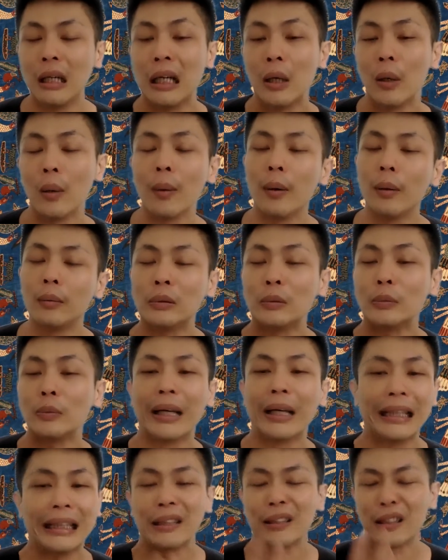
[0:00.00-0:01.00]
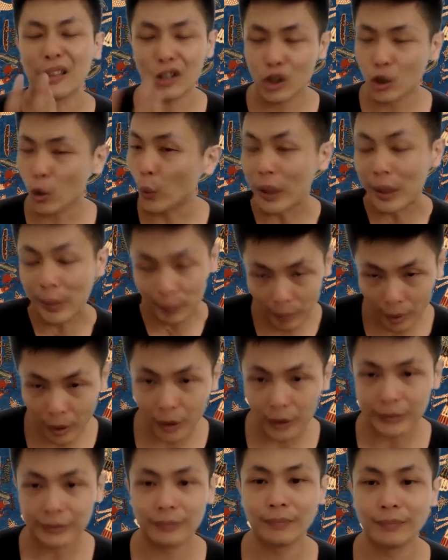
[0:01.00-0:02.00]
or when shown a
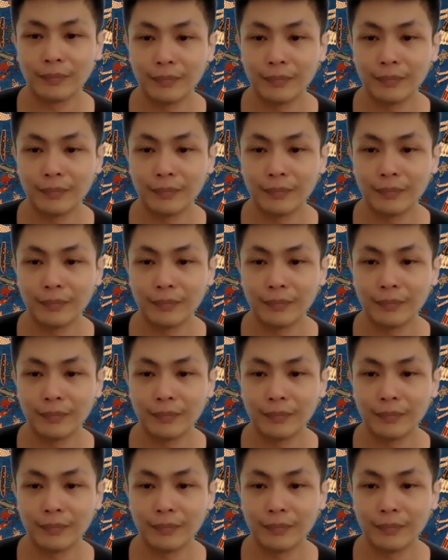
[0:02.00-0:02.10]
pot